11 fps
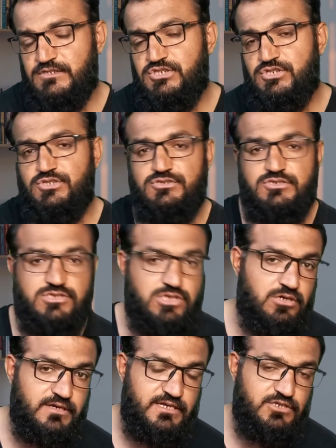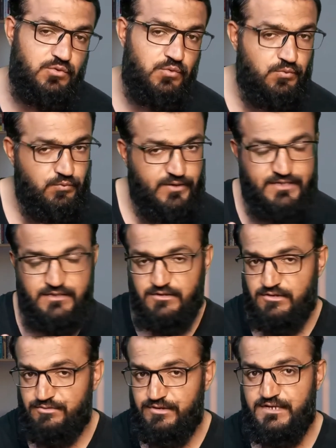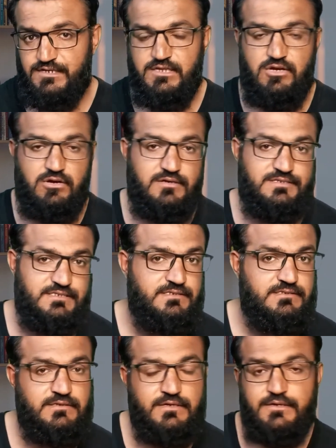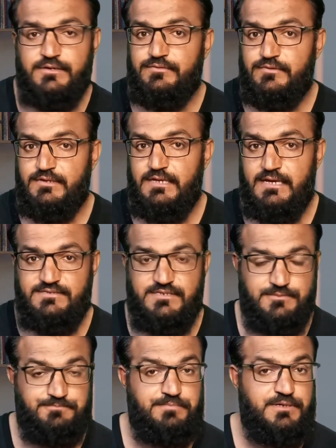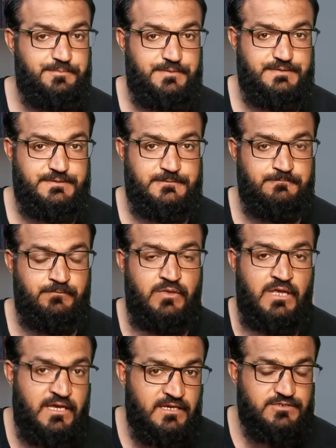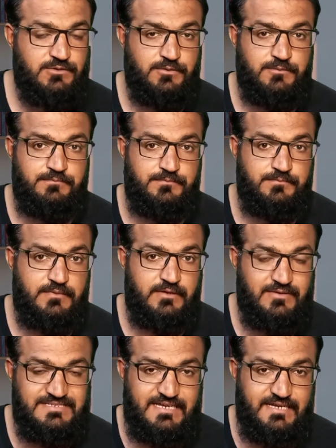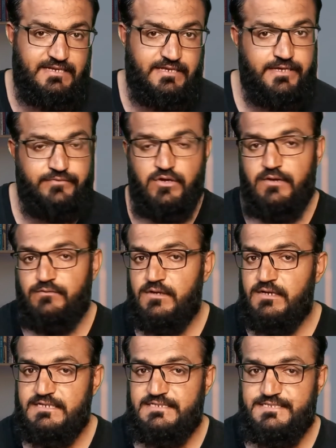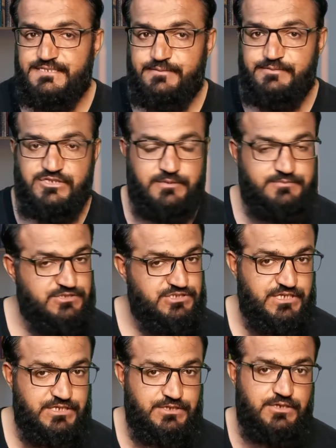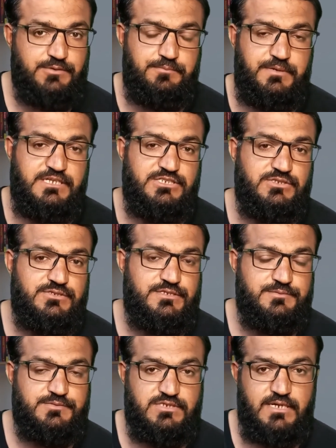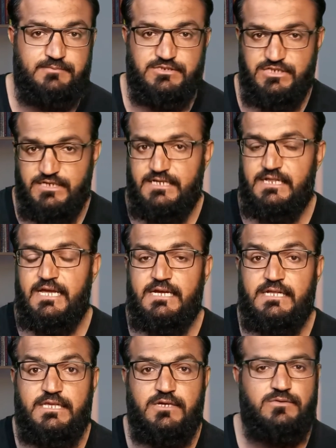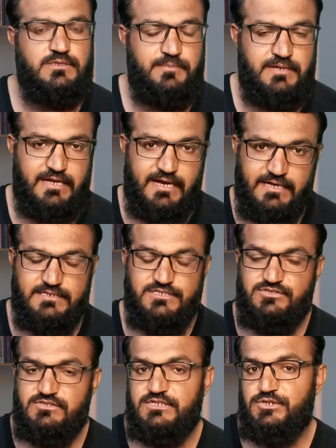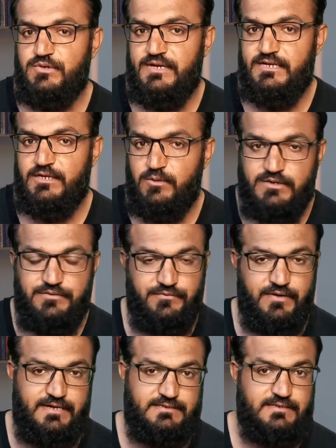should you target when creating the content for the SEO purpose. So once again, if you have not yet subscribed the channel, be sure to subscribe the channel and click on the bell icon so that you get notified